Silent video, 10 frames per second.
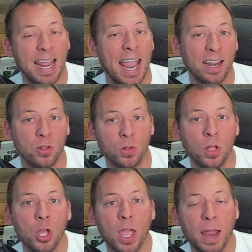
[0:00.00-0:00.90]
handle
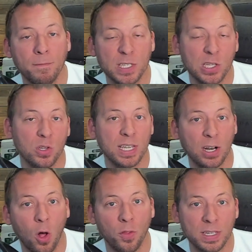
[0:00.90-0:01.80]
and
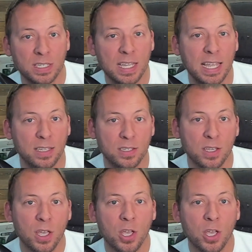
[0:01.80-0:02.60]
facilitate all these needs.